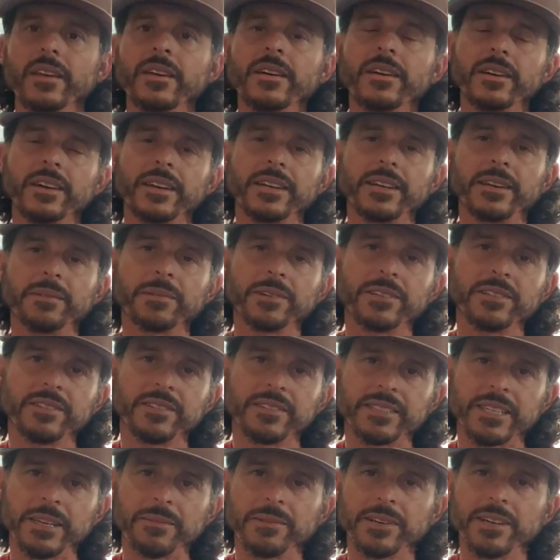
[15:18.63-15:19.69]
Okay, now I'm going to do the
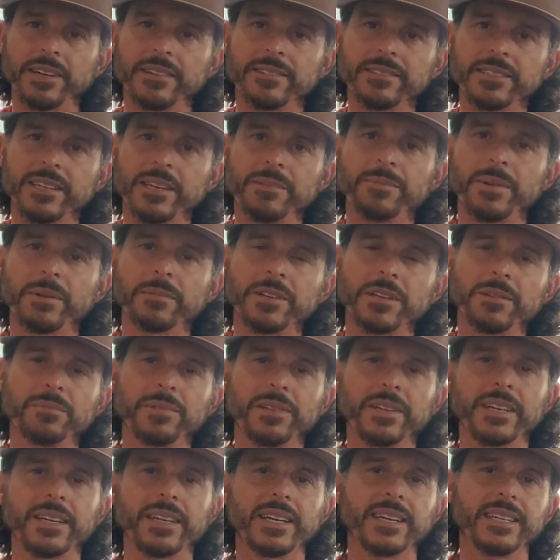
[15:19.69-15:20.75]
same concept. I'm going to
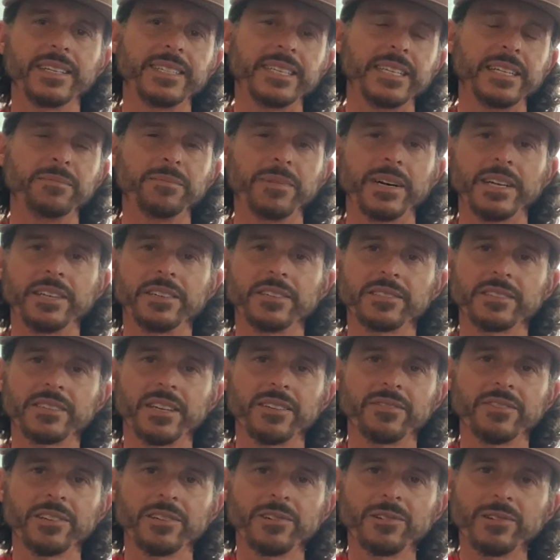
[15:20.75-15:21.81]
play a D minor
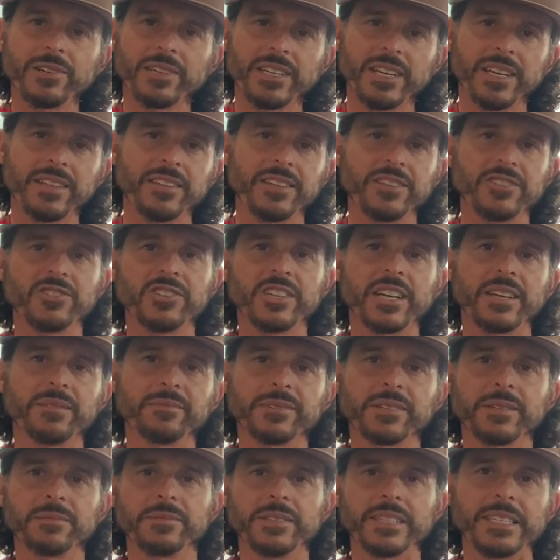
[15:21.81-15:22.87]
7 chord and then jam
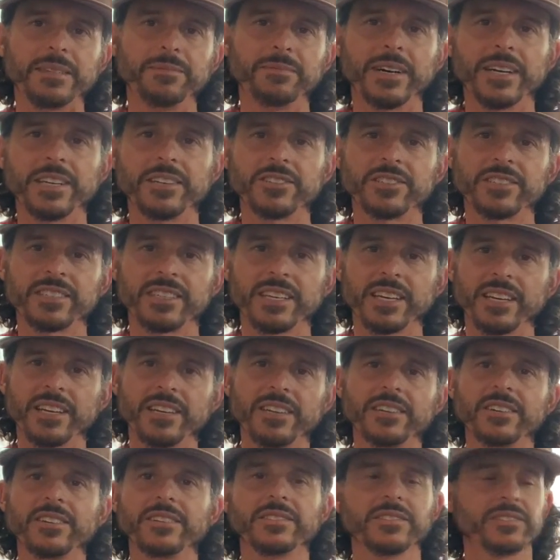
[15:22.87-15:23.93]
some D minor
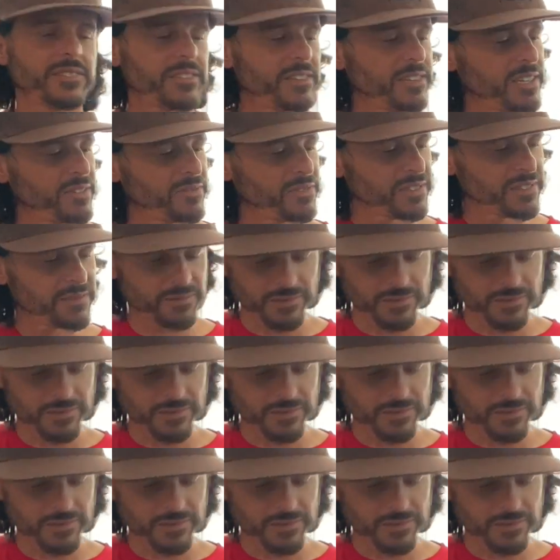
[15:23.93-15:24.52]
scale. Start off with some